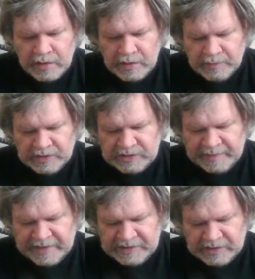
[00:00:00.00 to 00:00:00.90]
which
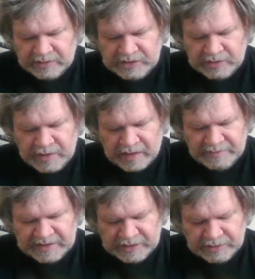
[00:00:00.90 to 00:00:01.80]
means you know some
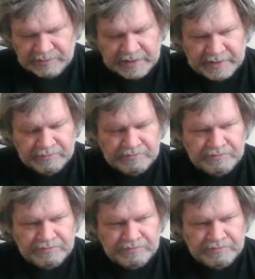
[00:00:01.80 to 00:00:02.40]
compensation and